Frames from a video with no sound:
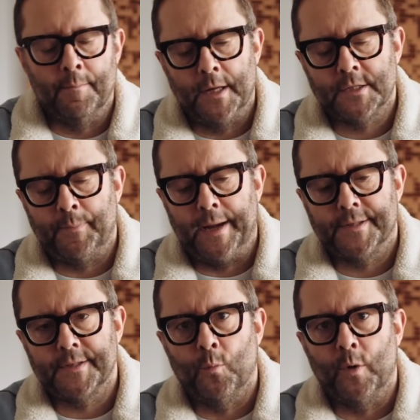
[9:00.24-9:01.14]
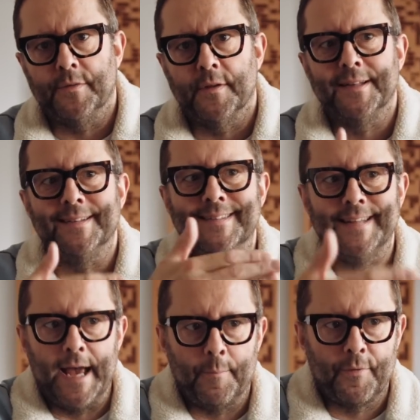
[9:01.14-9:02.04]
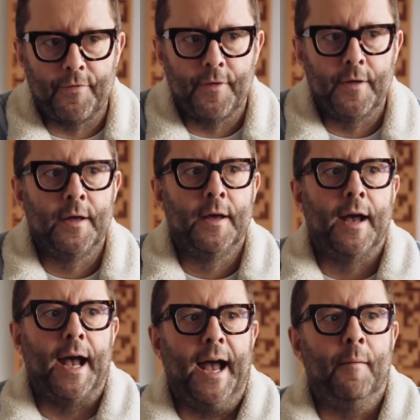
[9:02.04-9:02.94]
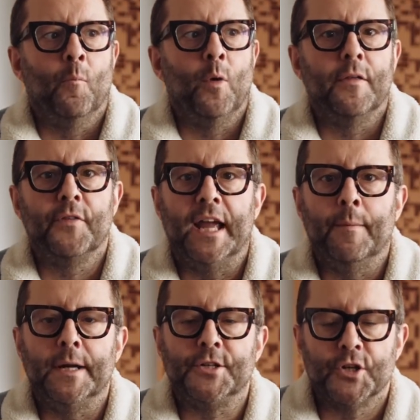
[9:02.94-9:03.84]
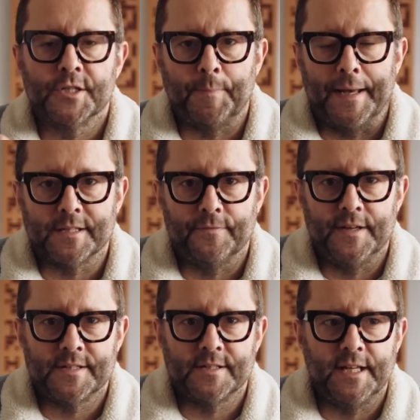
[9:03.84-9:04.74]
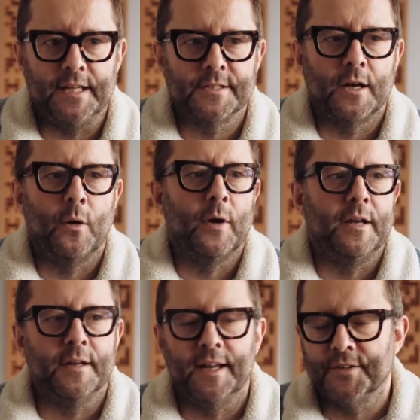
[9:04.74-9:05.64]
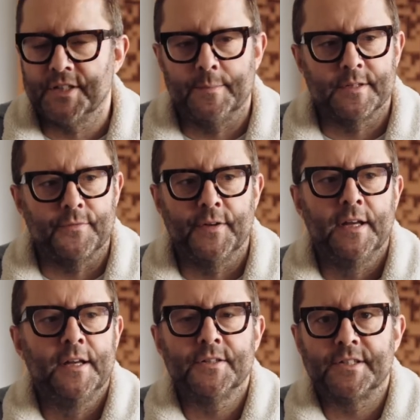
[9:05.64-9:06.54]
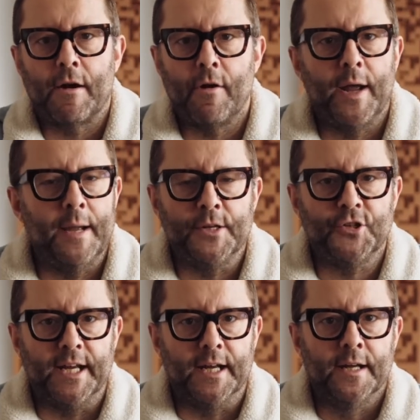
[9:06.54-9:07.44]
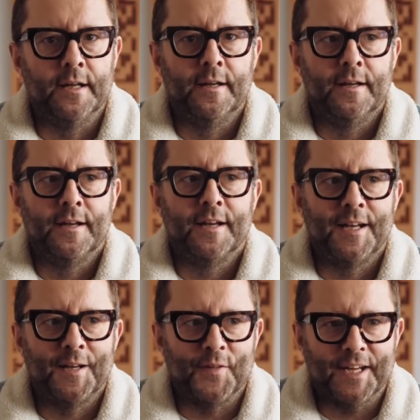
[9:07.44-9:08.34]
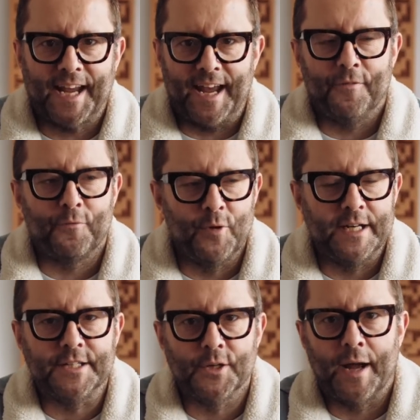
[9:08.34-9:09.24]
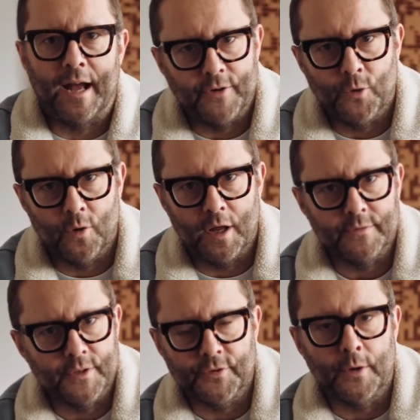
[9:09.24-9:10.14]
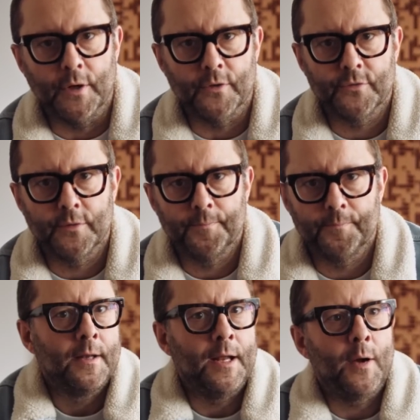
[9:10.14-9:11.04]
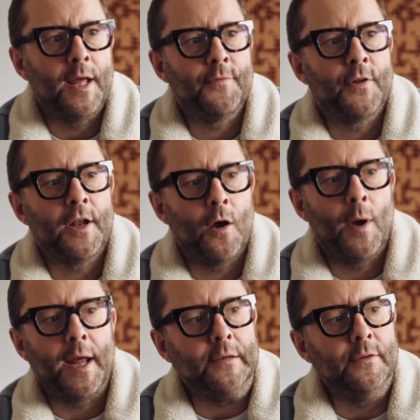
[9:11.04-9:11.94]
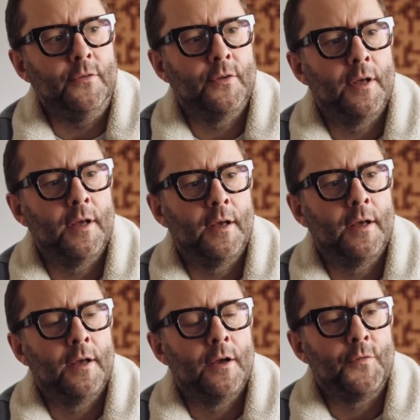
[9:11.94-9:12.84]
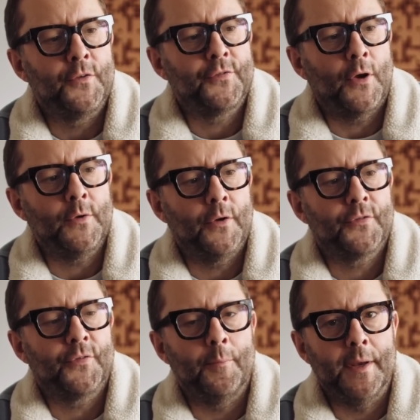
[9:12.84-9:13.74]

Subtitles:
are much better with depth and with image specificity. So in terms of stereo imaging, the KEF really do have it all over the Sonos. Now in the low end, the Sonos for